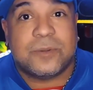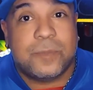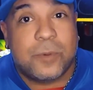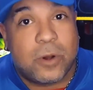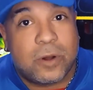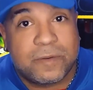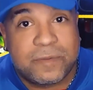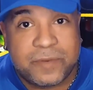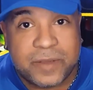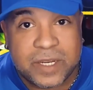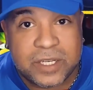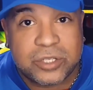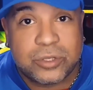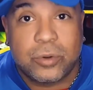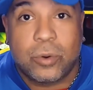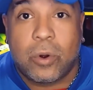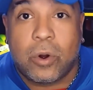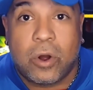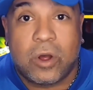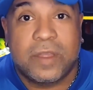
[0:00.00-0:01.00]
fish through
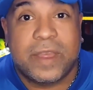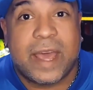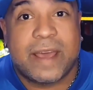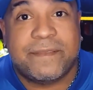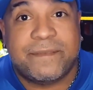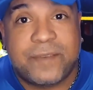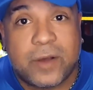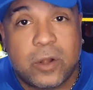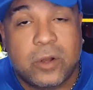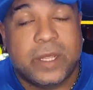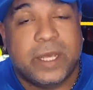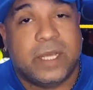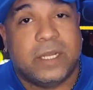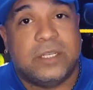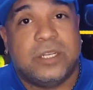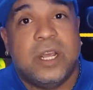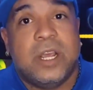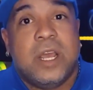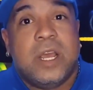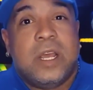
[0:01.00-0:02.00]
all that foliage.
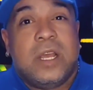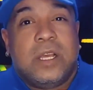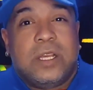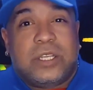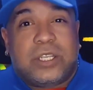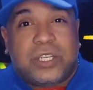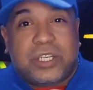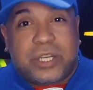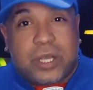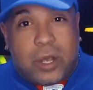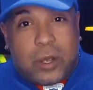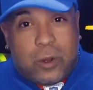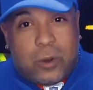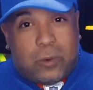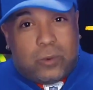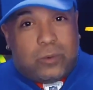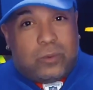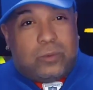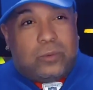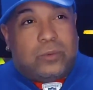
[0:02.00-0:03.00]
So
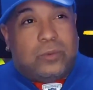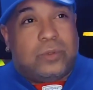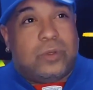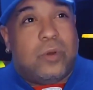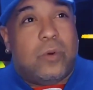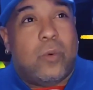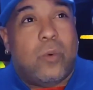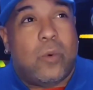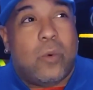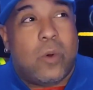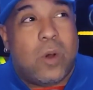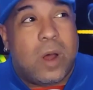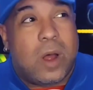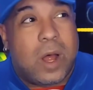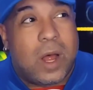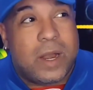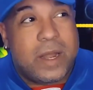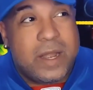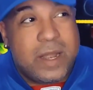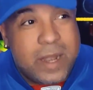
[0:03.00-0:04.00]

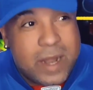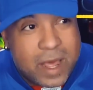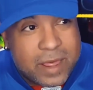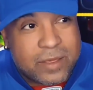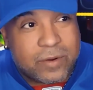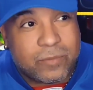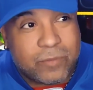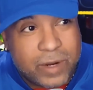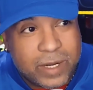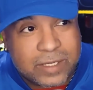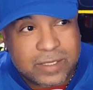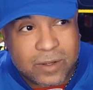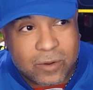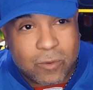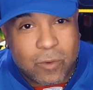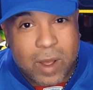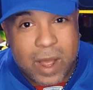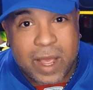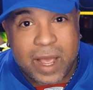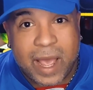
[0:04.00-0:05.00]
another reason
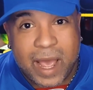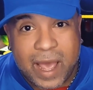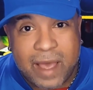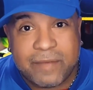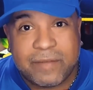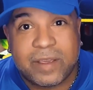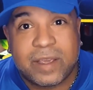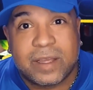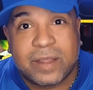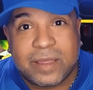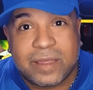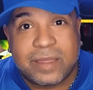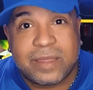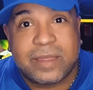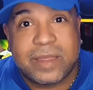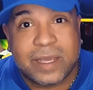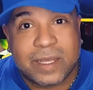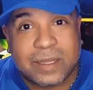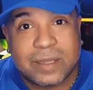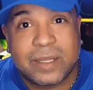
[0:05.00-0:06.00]
why having a
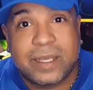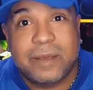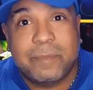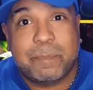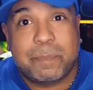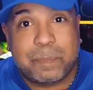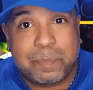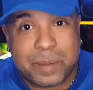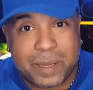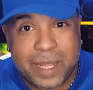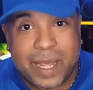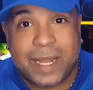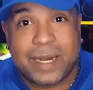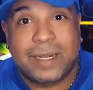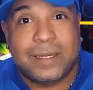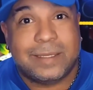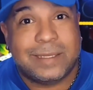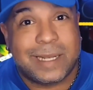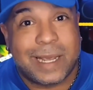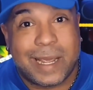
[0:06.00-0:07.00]
thickly planted
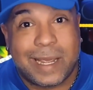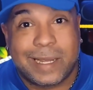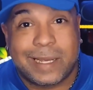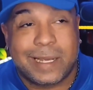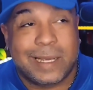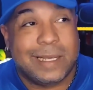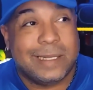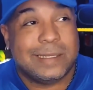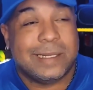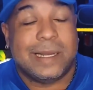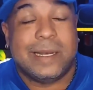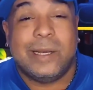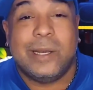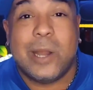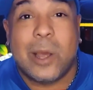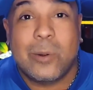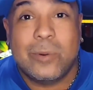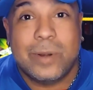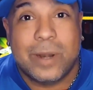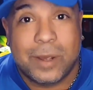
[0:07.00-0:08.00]
tank is a
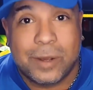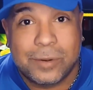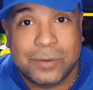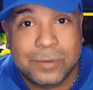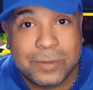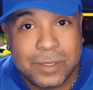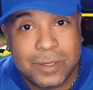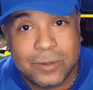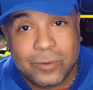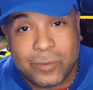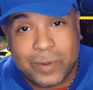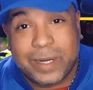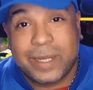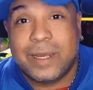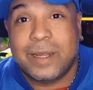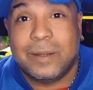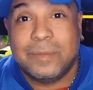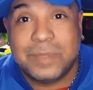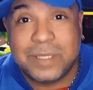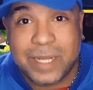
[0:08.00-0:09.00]
no-no when it
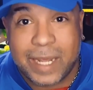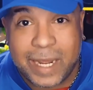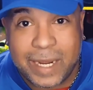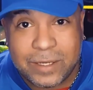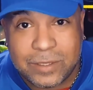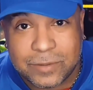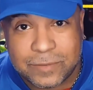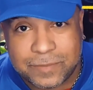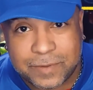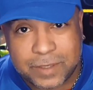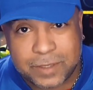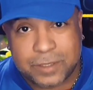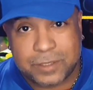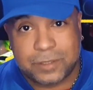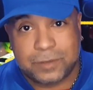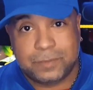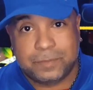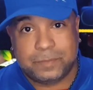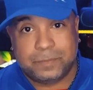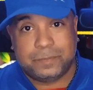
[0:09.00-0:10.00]
comes to angelfish.
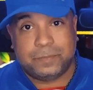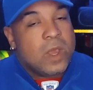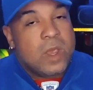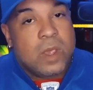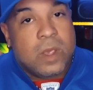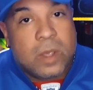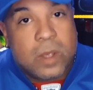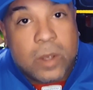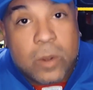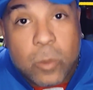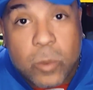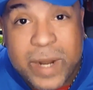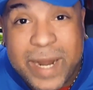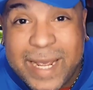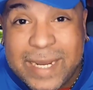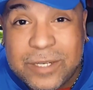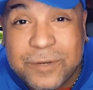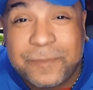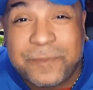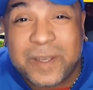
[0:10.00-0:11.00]
When
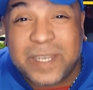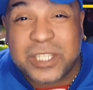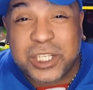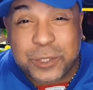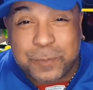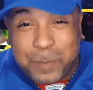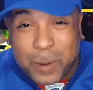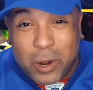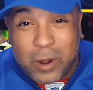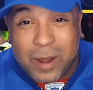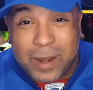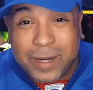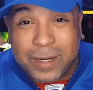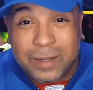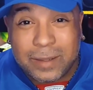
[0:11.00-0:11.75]
angelfish spawn,